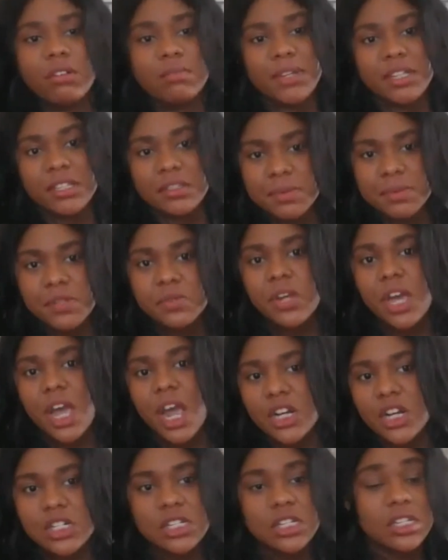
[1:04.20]
in my speech would
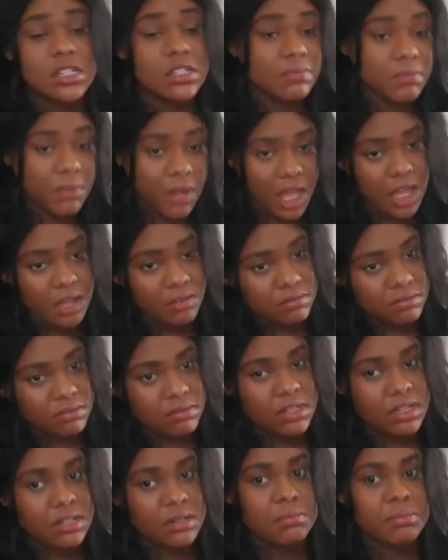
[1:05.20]
actually get some
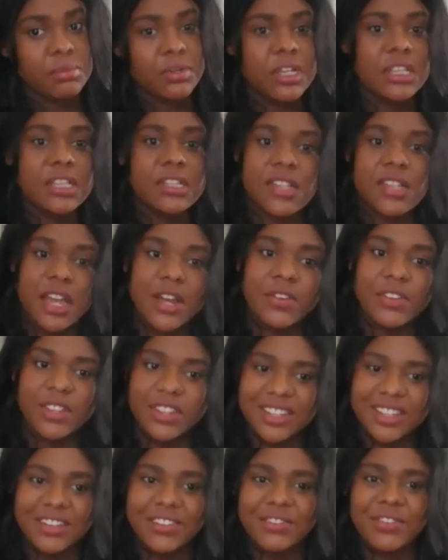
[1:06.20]
laughs and breathe a sigh of
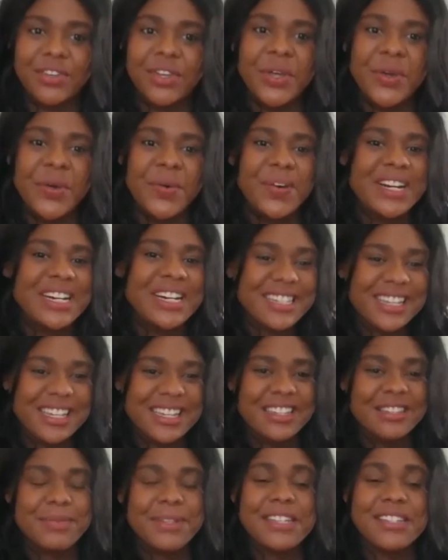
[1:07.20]
relief when it
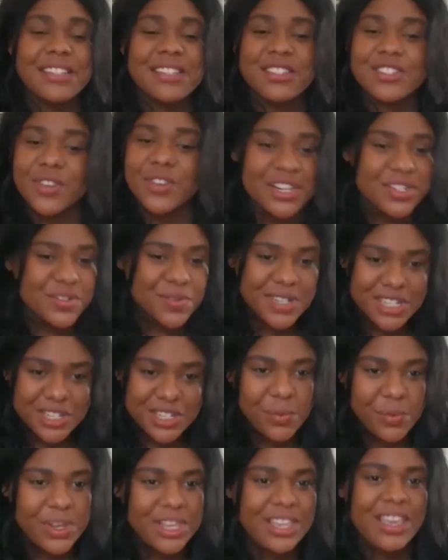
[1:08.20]
does, because it's
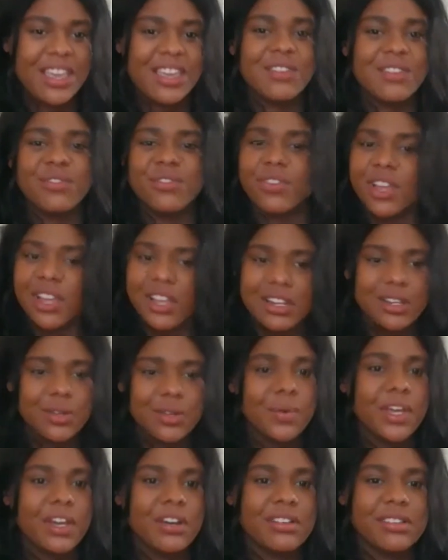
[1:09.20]
graduation weekend and frankly
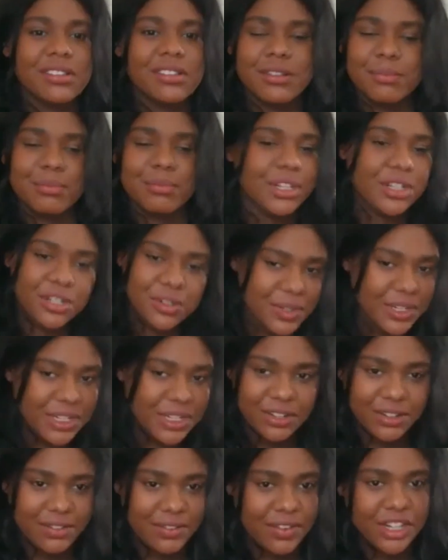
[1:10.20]
we are simply too
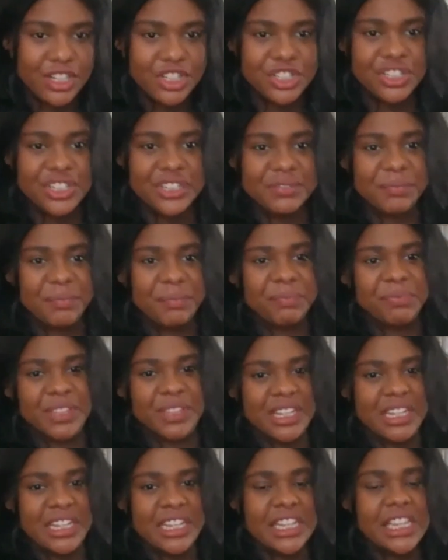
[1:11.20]
eager to function.
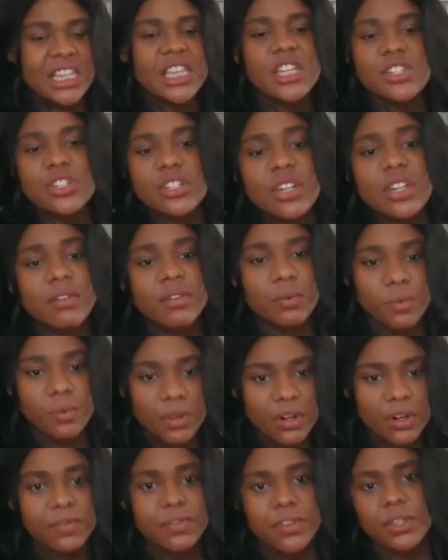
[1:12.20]
Each and every
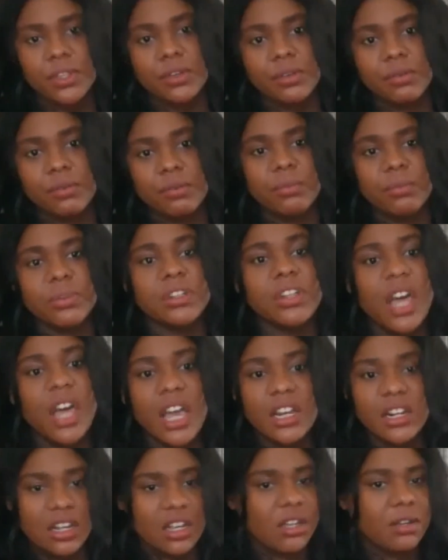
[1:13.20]
one of you would
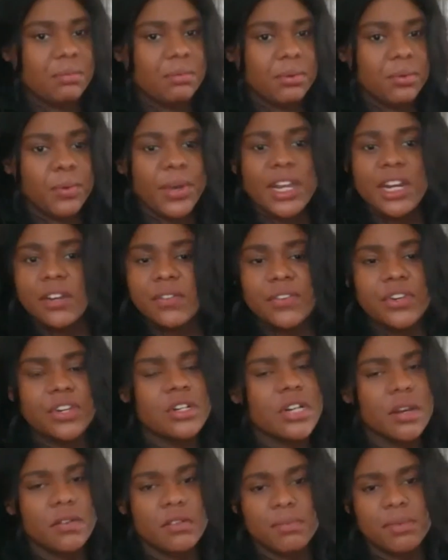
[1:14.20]
line up waiting for your
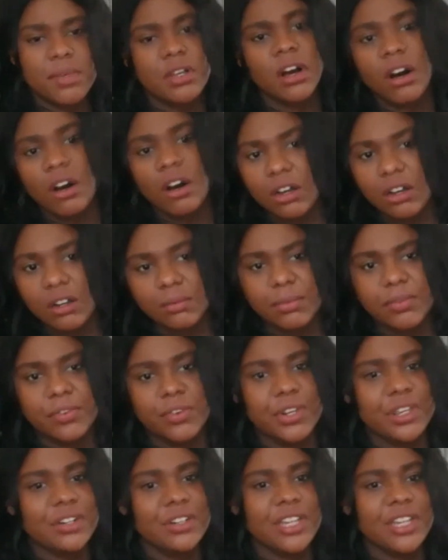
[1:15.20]
name to be called
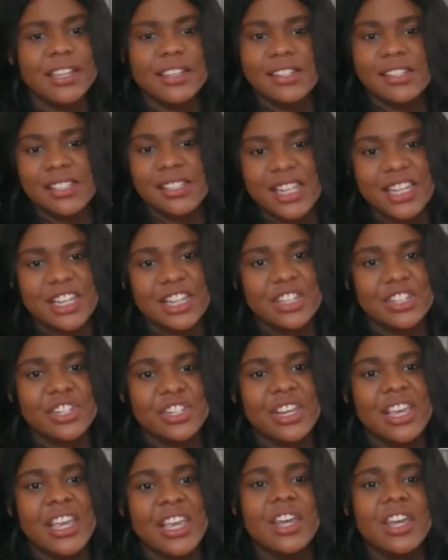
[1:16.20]
before you take the stage
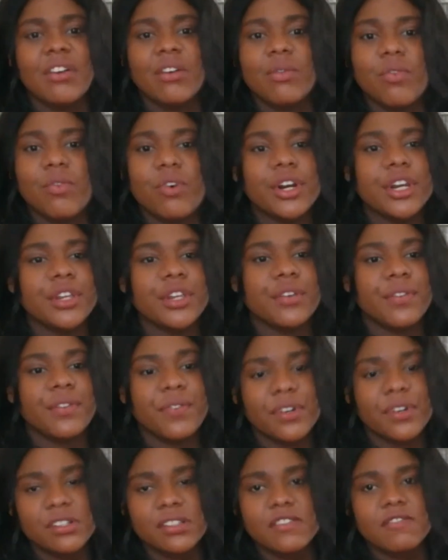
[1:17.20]
and are awarded your
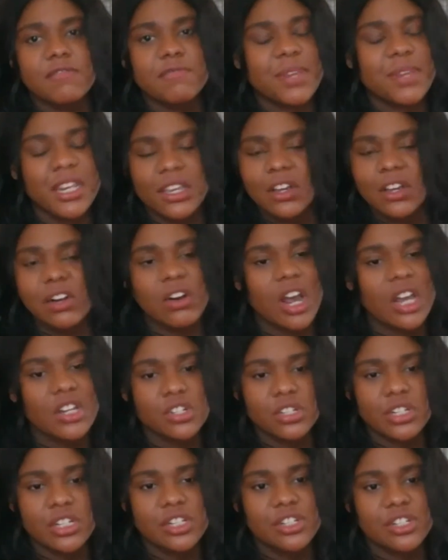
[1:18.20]
first of many
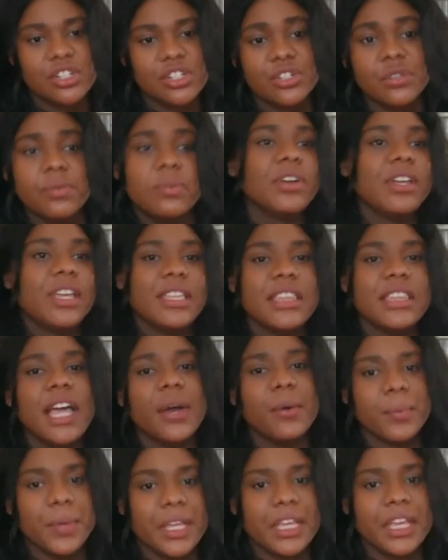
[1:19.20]
congratulations you will get
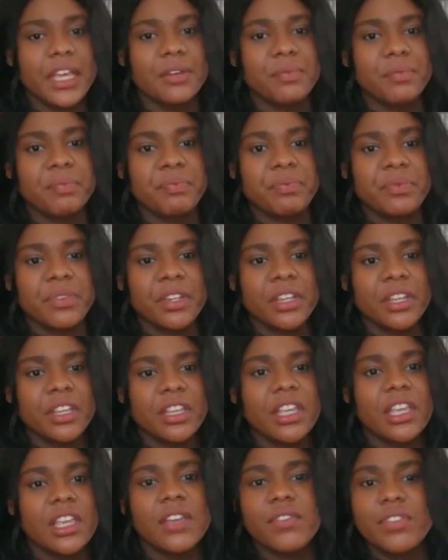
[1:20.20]
that weekend.
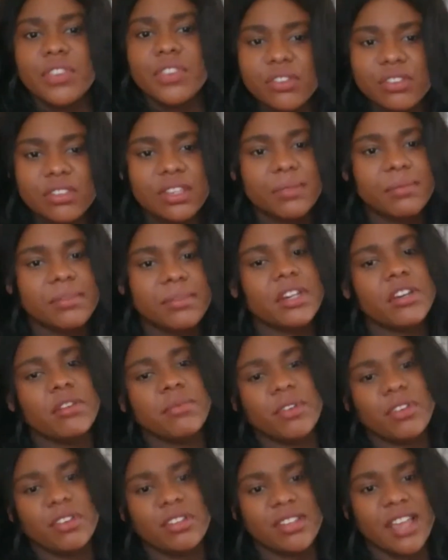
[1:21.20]
Even though some
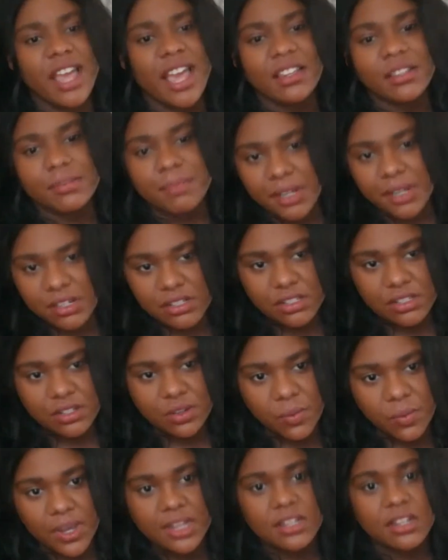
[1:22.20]
ceremonies ask parents to
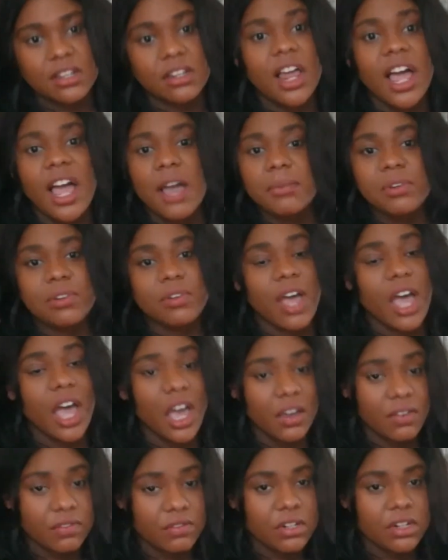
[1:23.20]
wait to clap till
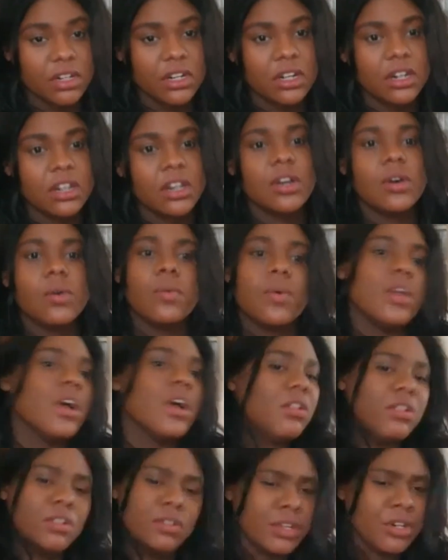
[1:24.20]
after, we
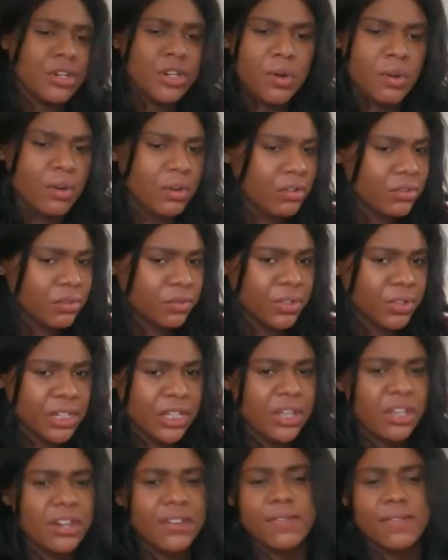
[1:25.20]
all know that no one's
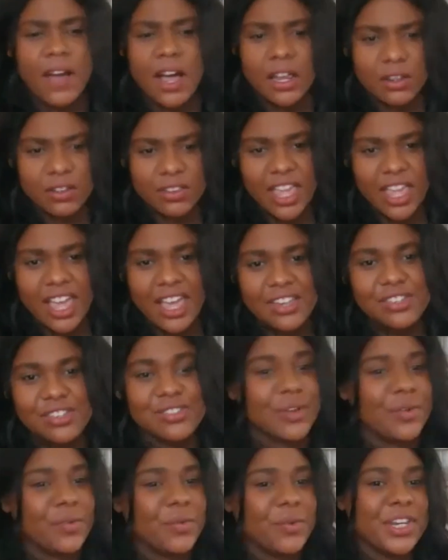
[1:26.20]
really going to follow that.
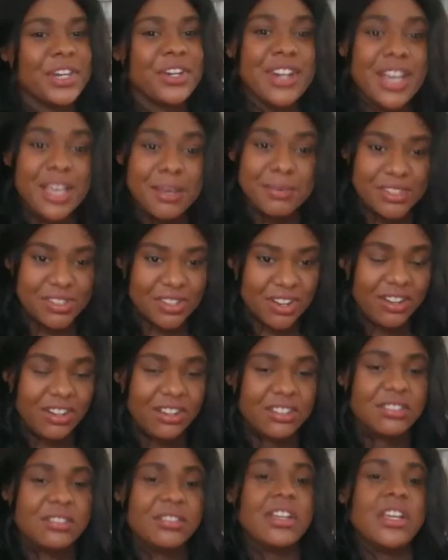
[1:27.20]
So when your name is
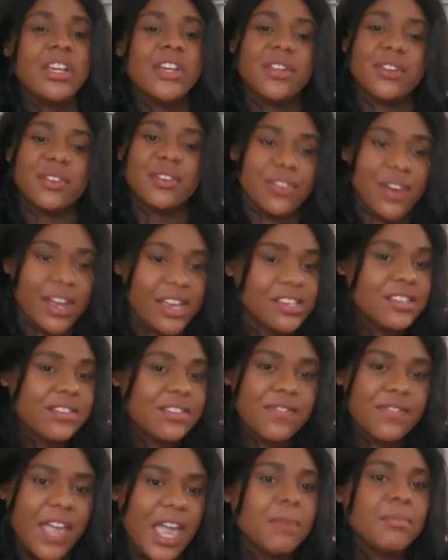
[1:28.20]
called, your friends
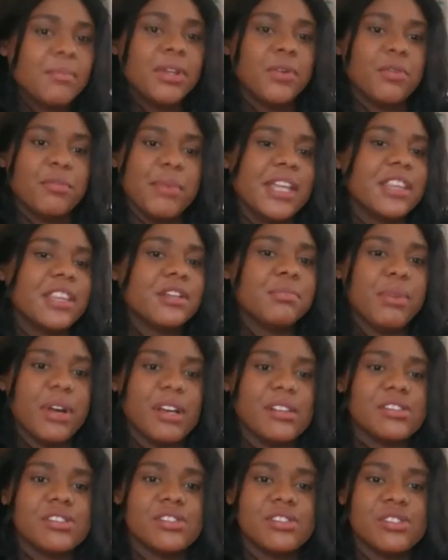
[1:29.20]
and family will make their
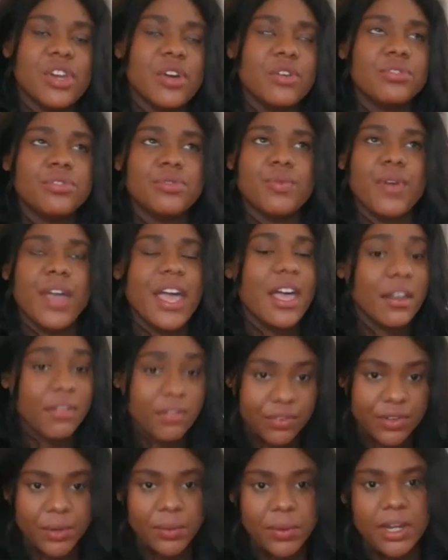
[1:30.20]
presence known to
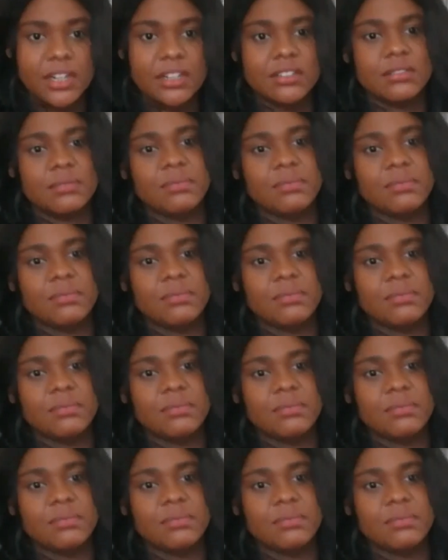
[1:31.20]
everyone.